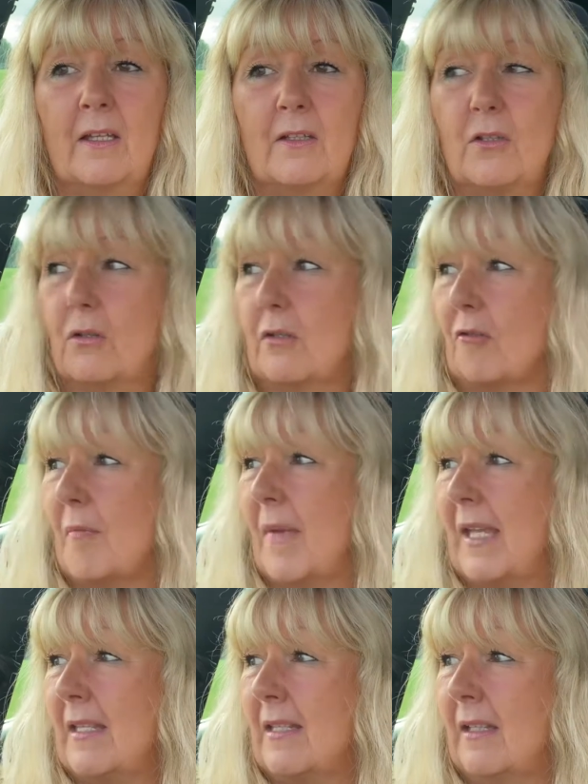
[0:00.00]
Dogs are
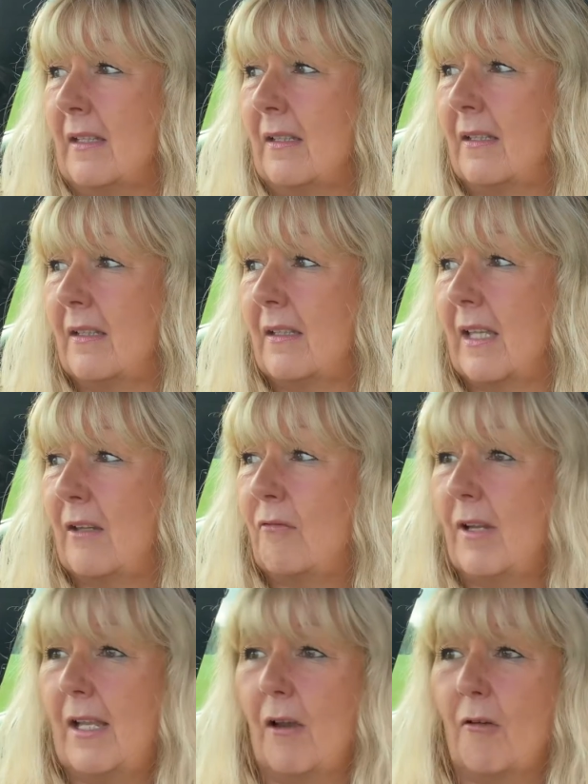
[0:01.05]
amazing. They
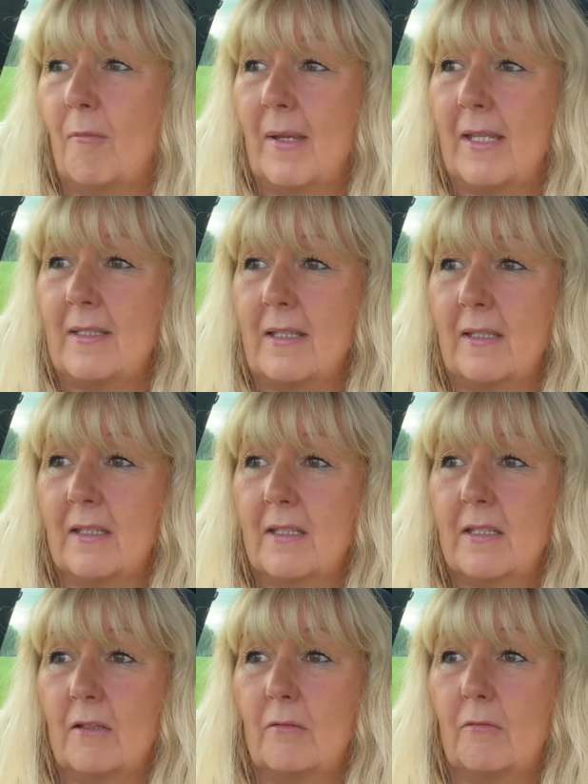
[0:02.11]
really are amazing. They're
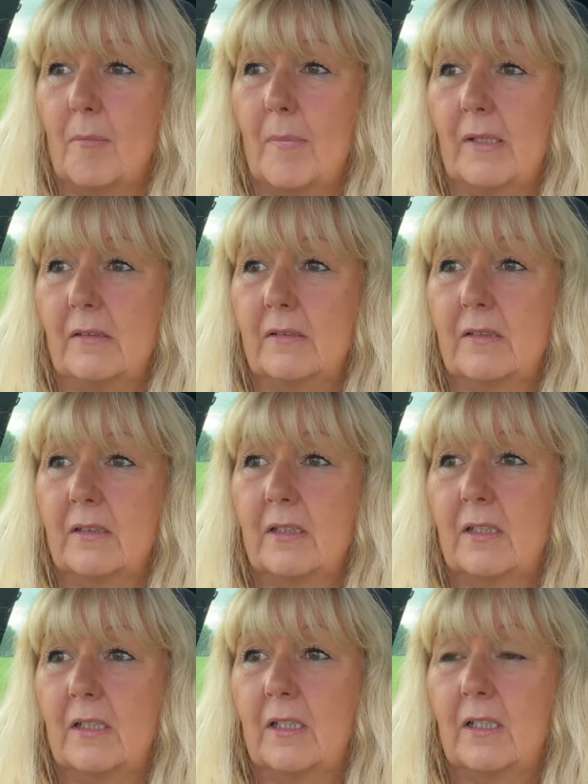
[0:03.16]
so robust.
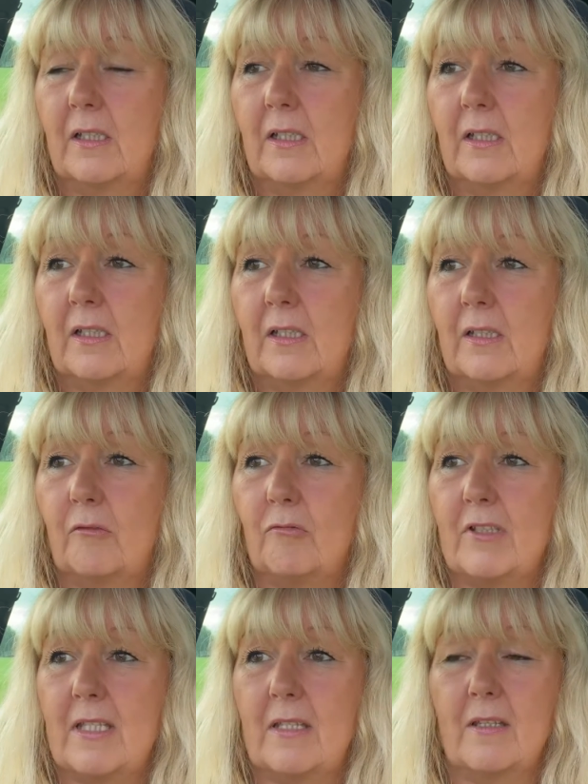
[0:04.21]

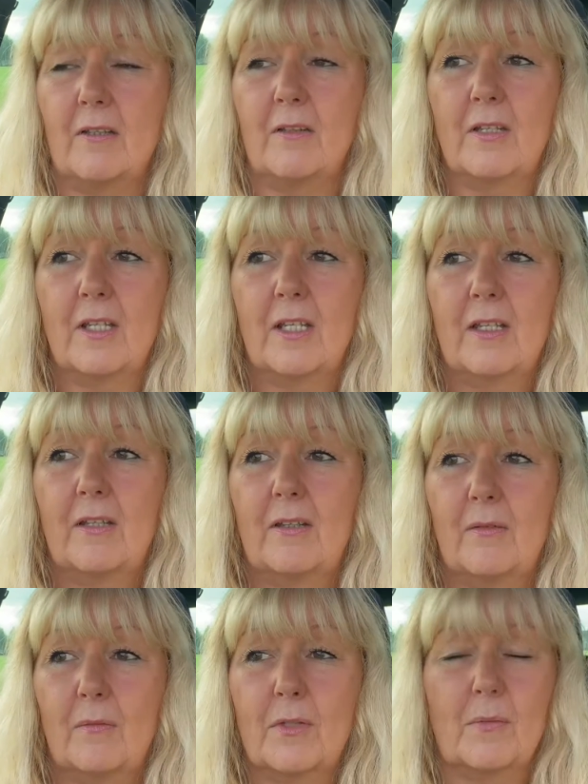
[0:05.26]
Resistant.
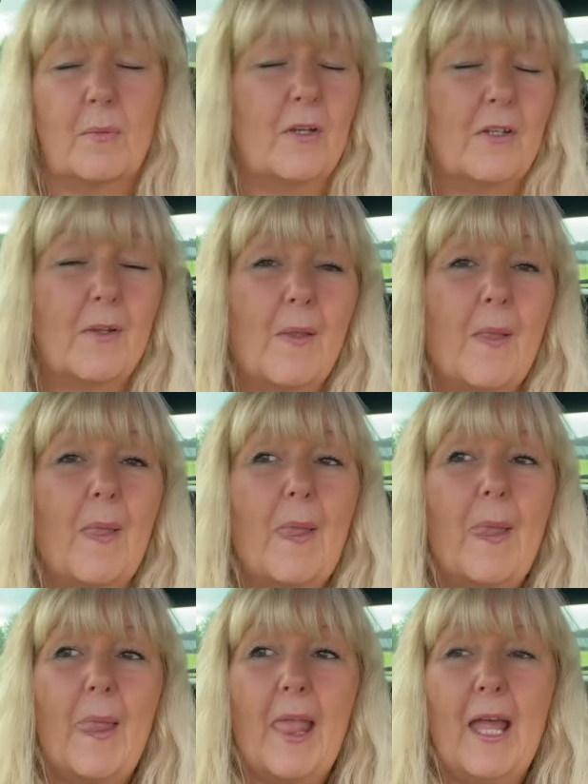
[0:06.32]
What's the word?
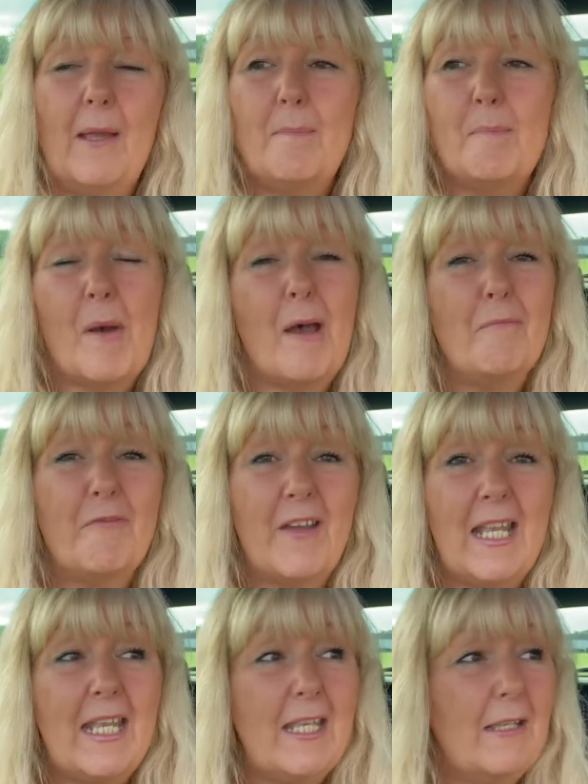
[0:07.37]
But I'm
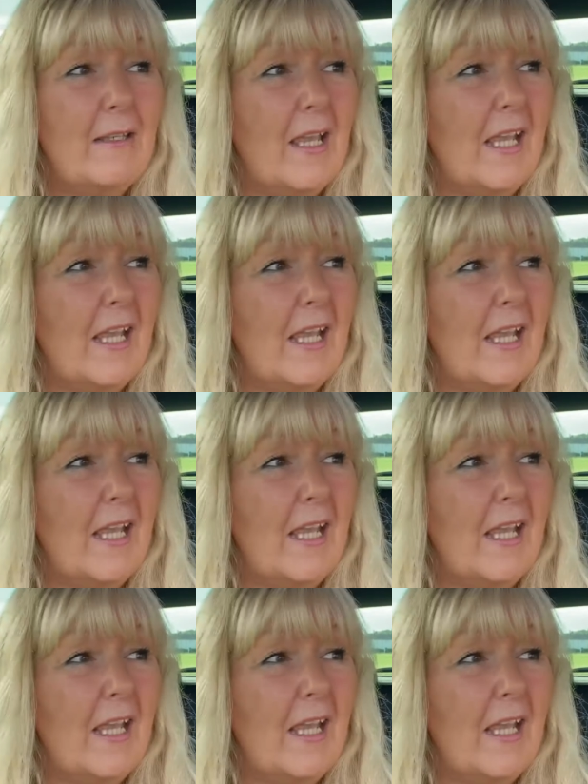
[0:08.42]
feeling,